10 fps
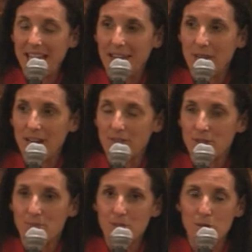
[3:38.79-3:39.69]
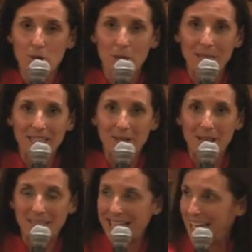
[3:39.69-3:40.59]
dad ran for school committee when
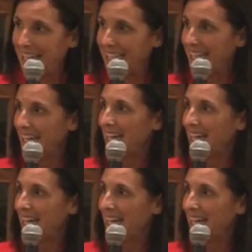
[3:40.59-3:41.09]
I was a kid.